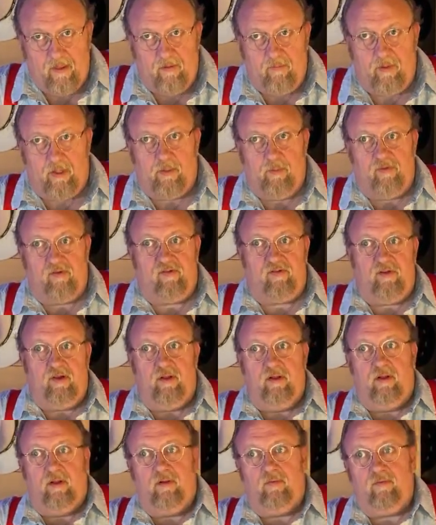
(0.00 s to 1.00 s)
But I would
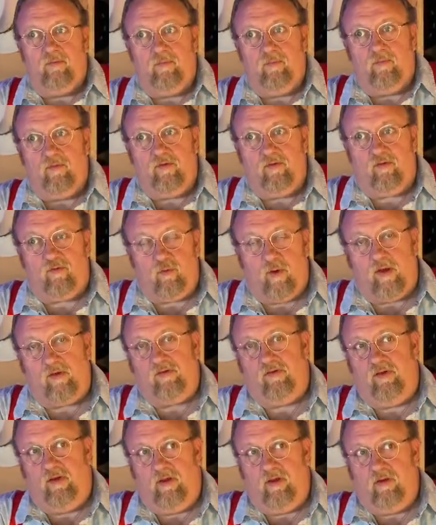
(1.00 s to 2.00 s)
still
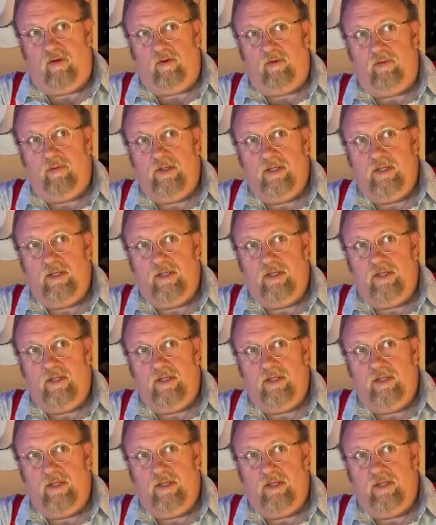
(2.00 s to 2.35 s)
stress to you,